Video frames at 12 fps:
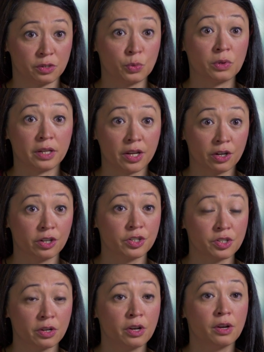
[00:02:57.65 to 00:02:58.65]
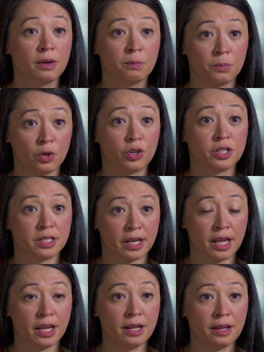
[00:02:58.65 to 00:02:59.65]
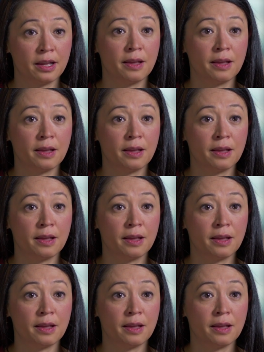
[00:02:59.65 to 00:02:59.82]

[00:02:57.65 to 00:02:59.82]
2 liters per day,